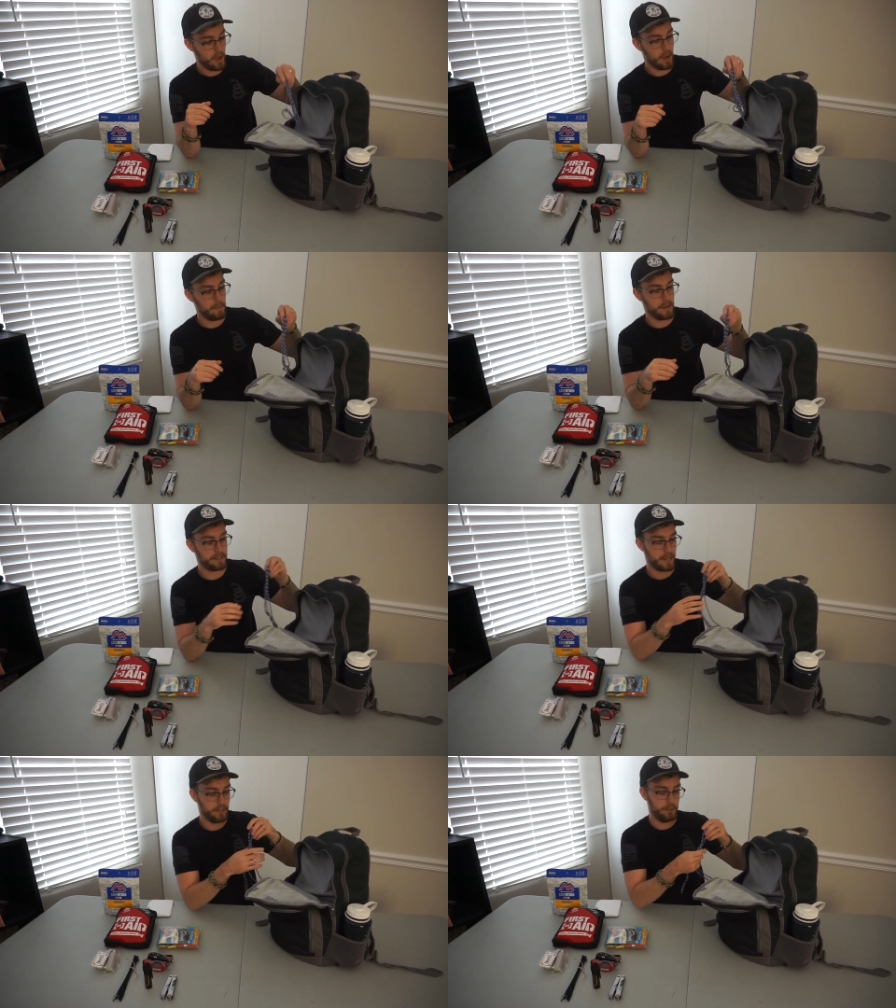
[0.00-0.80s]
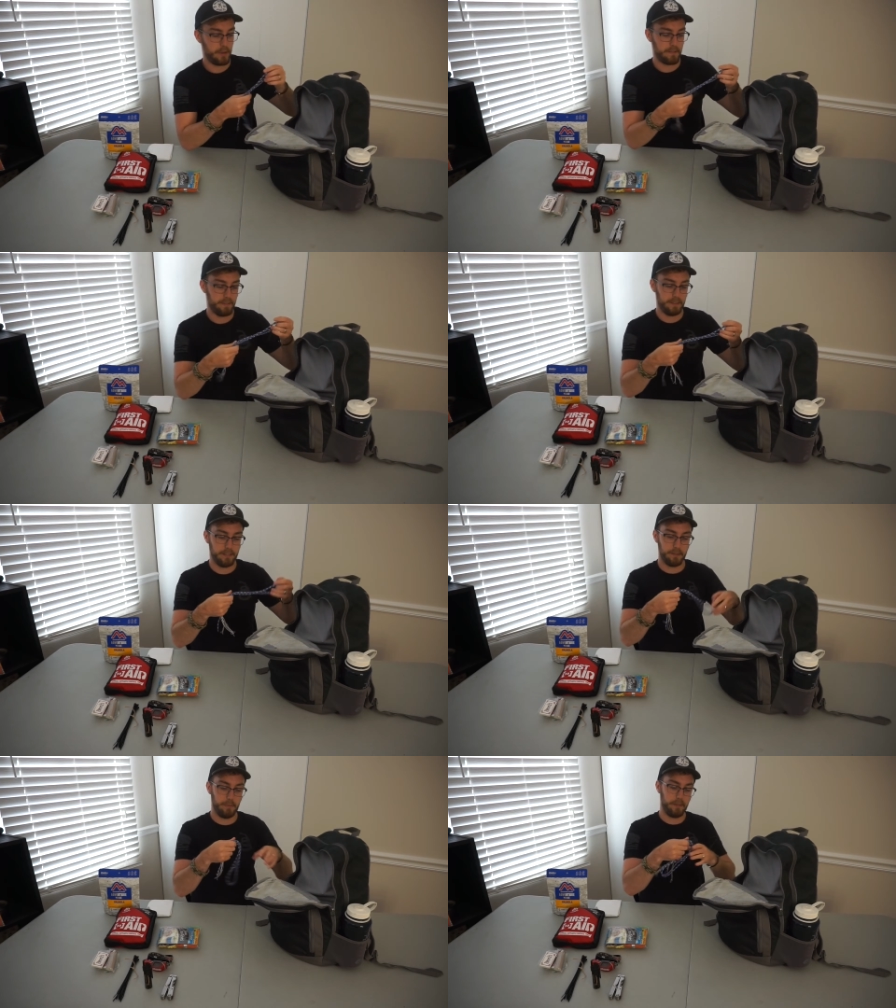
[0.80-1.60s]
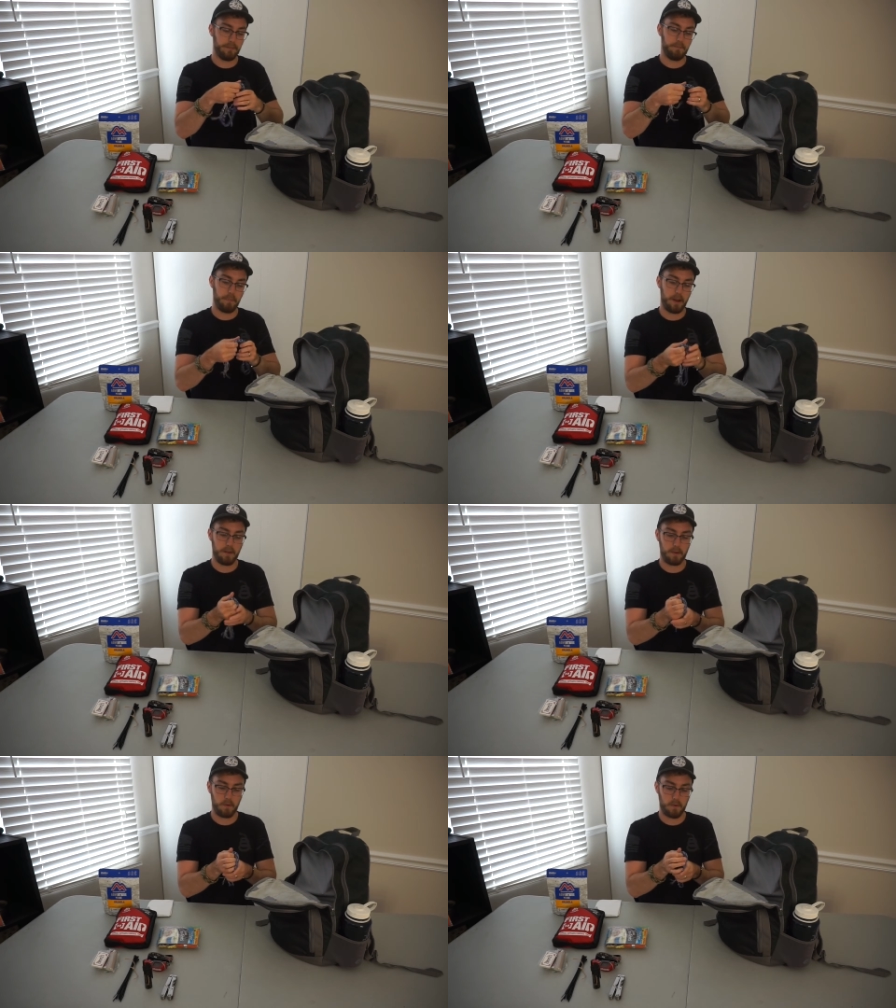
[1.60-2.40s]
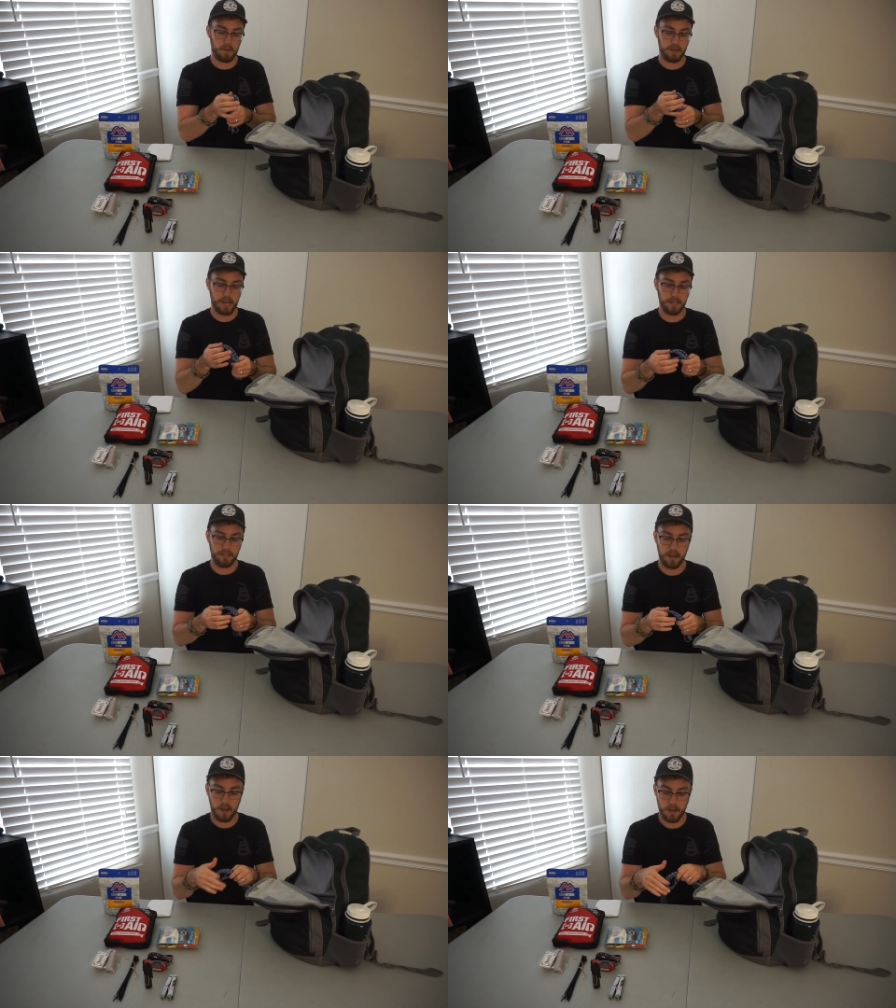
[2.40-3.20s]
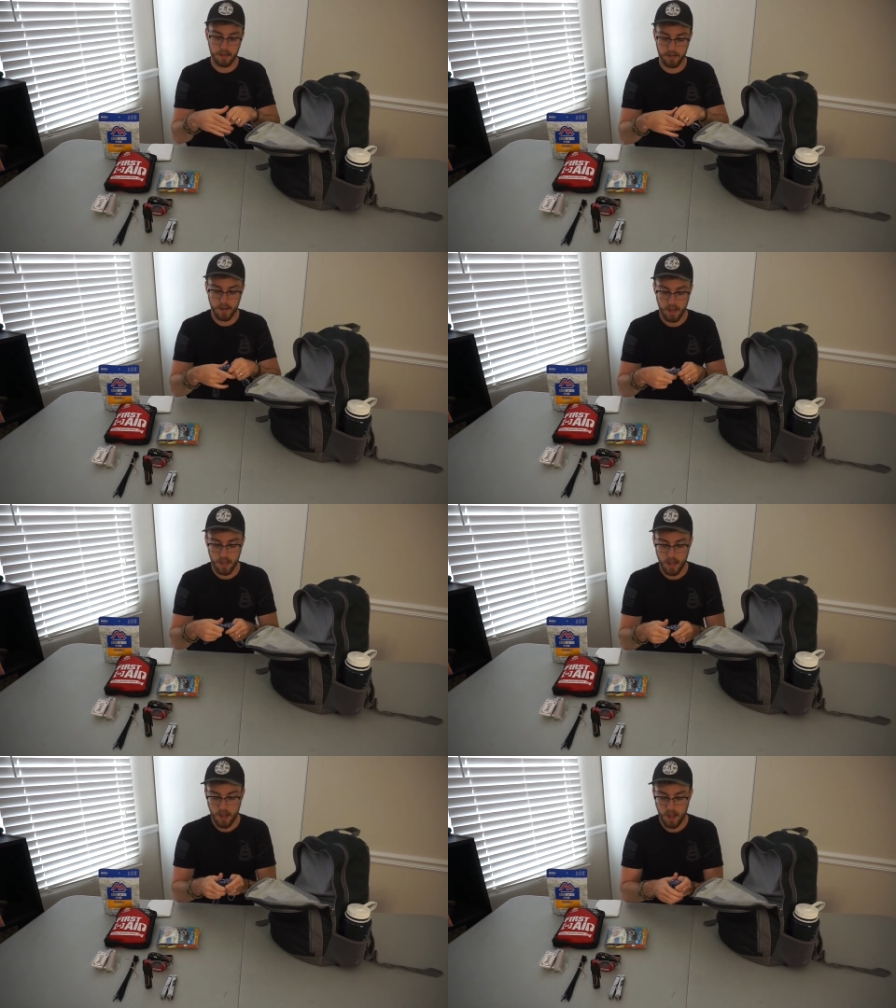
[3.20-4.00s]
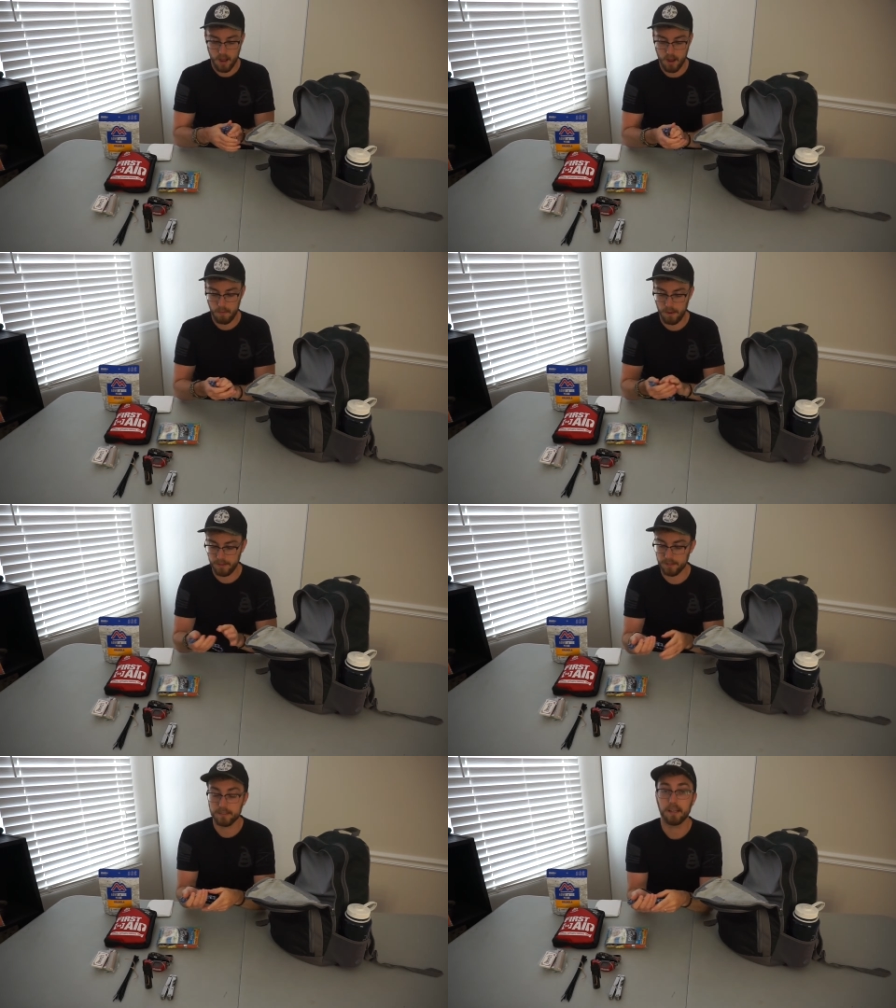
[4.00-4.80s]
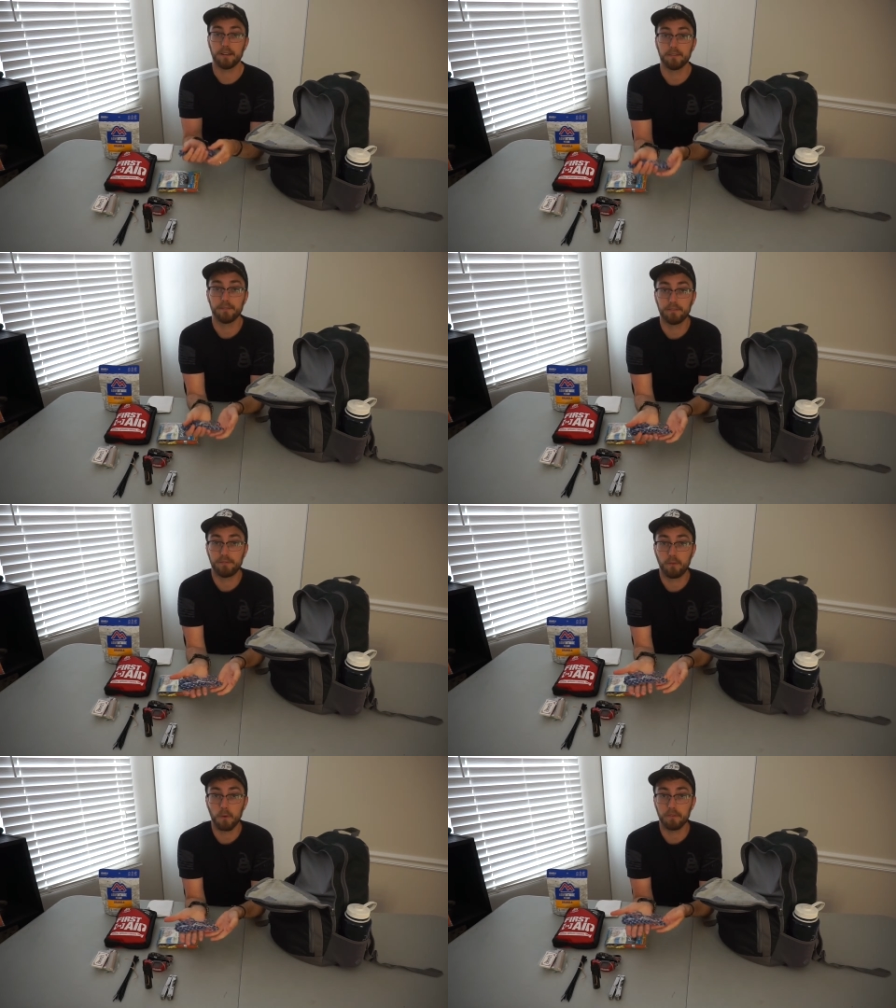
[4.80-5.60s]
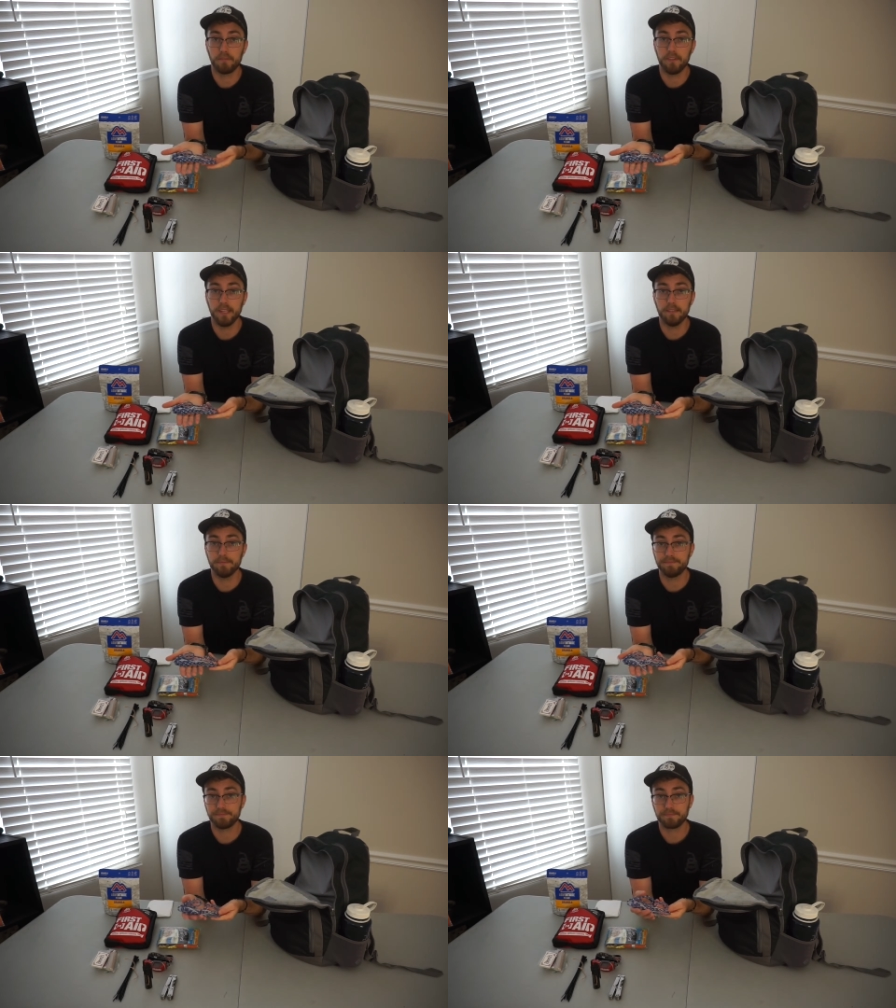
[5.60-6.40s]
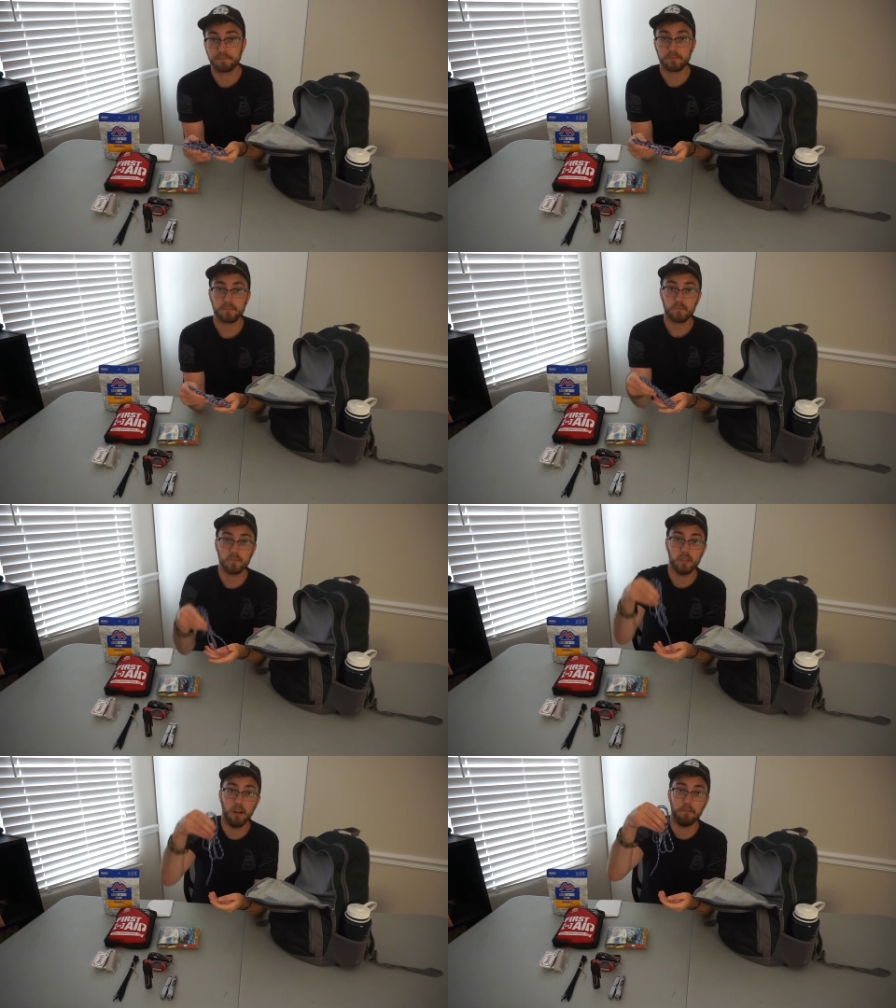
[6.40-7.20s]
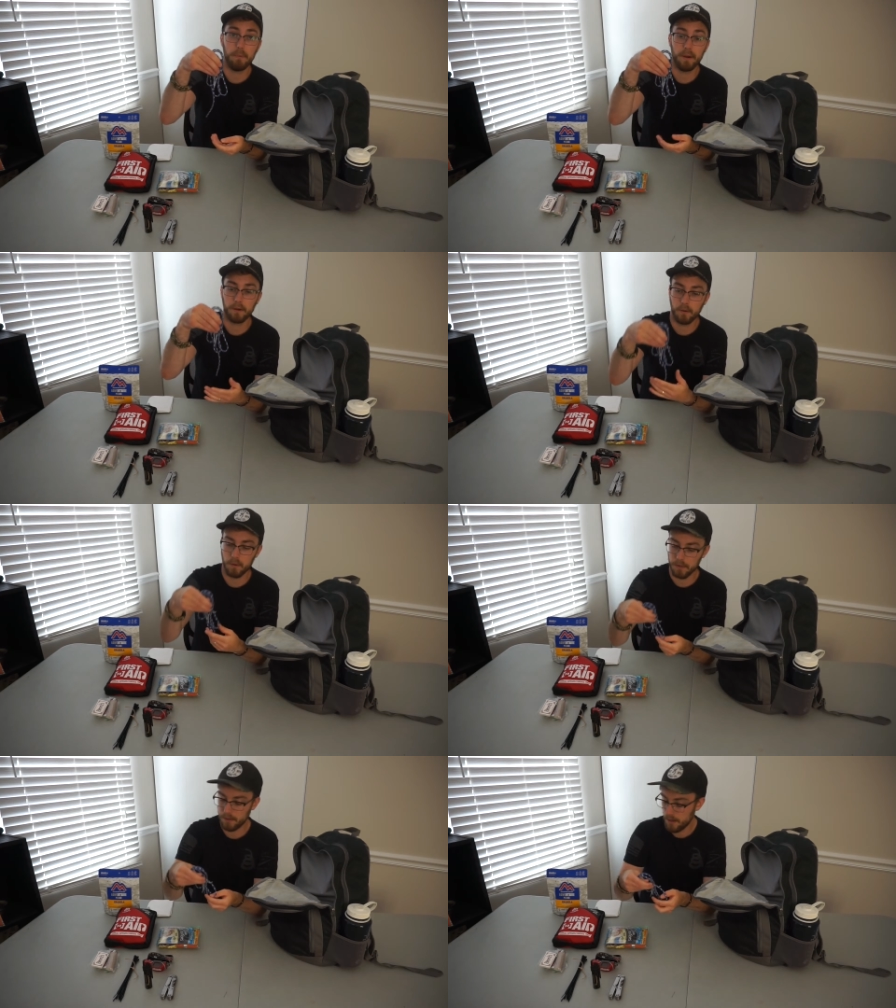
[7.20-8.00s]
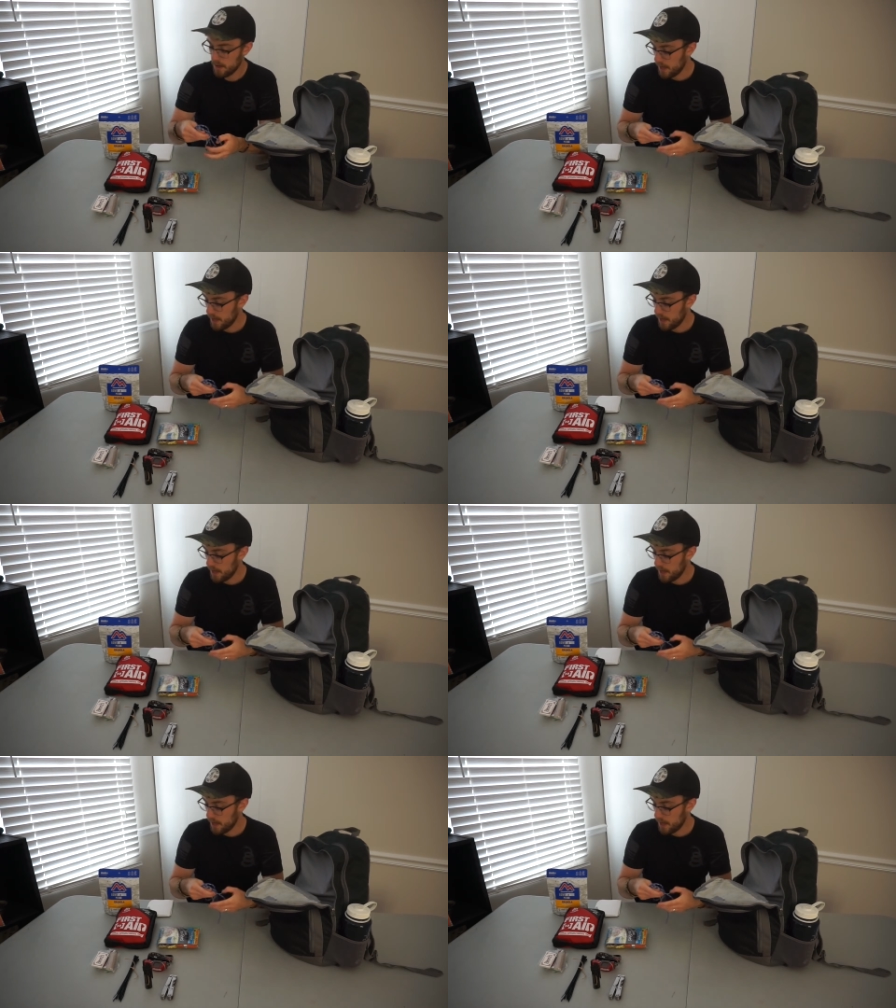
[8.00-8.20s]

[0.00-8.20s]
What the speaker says: Up next, I do have a little bit of paracord, not a ton. I think it's like 4 feet of paracord.